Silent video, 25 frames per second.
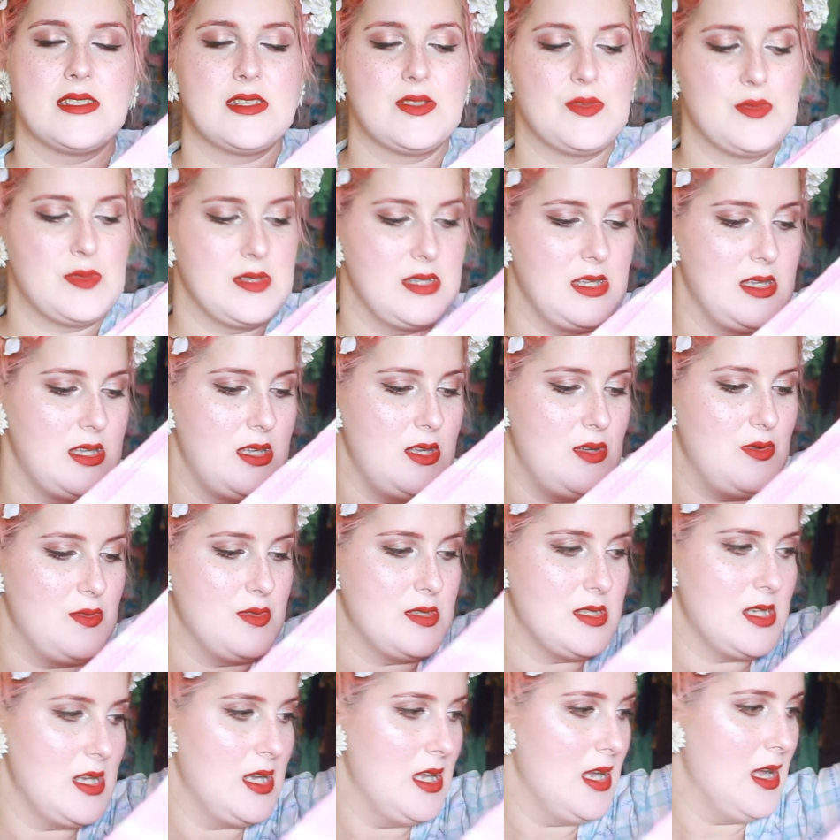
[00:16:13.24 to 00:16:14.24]
is really
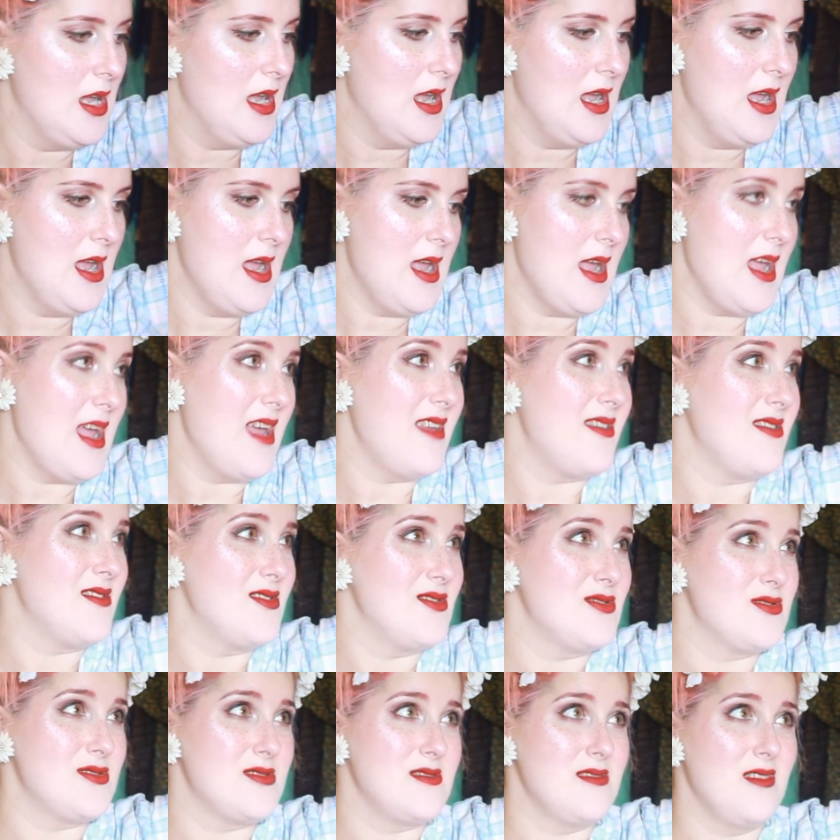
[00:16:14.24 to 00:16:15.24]
cute. And
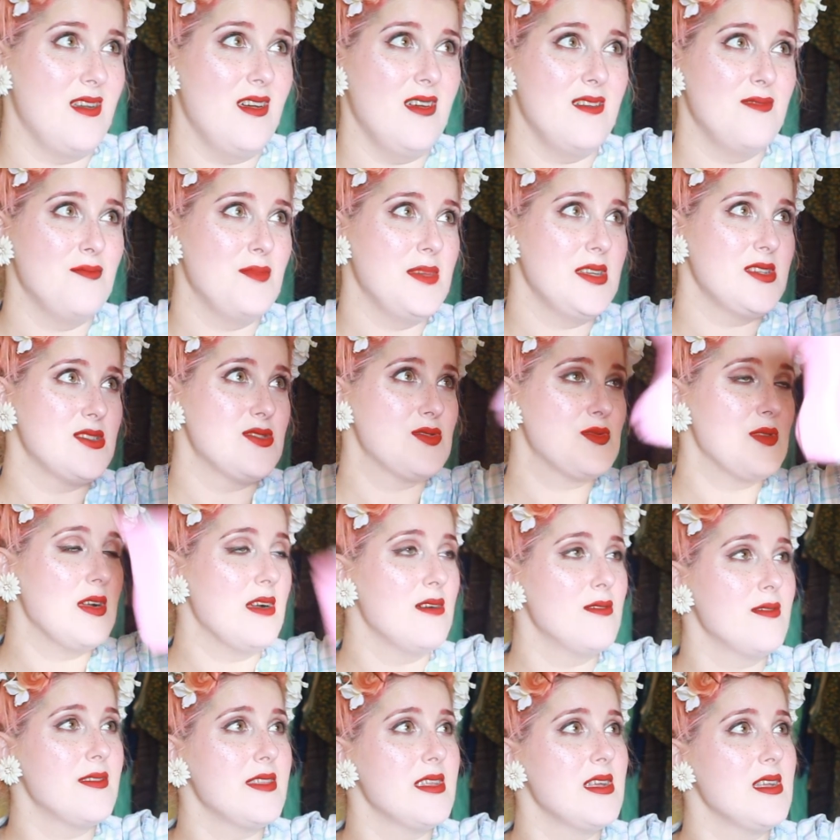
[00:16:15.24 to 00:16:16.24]
there's not much
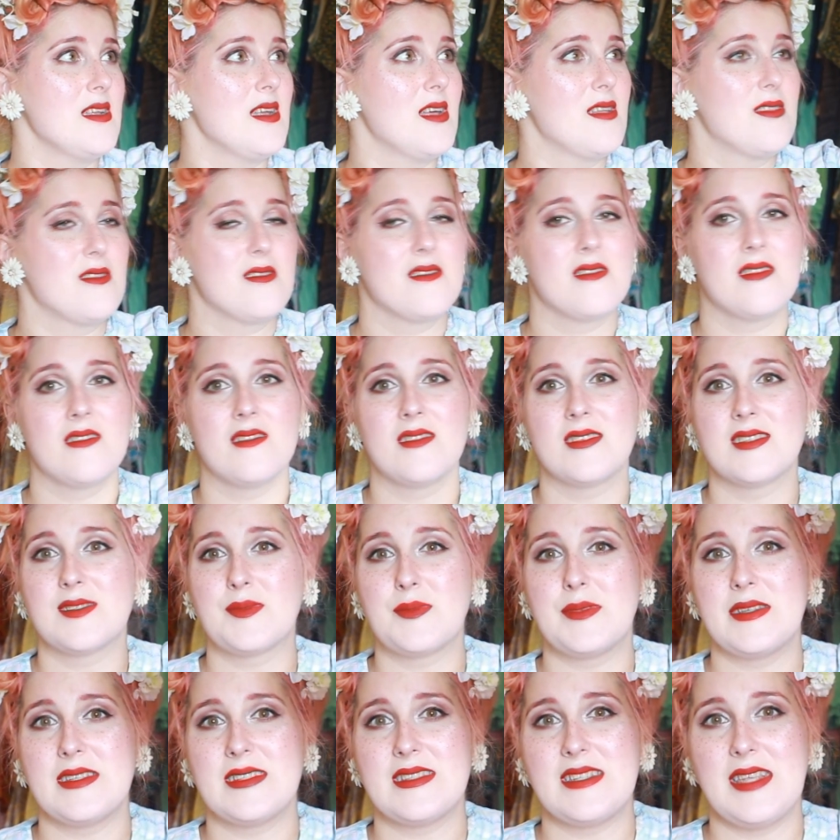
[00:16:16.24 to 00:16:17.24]
wrong with it other than the
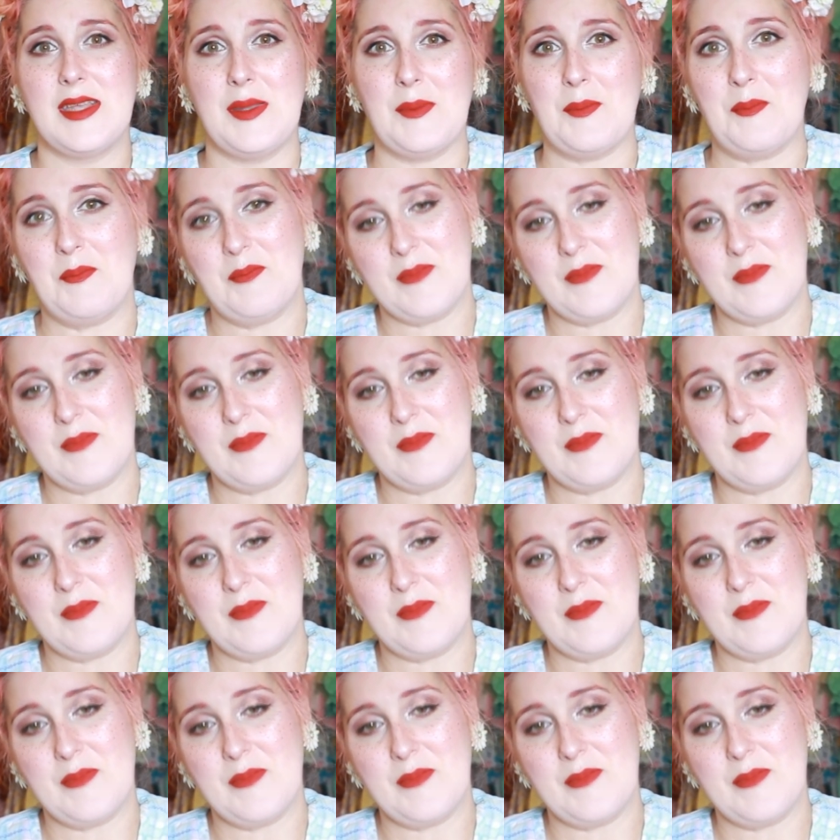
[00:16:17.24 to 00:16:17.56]
split seam.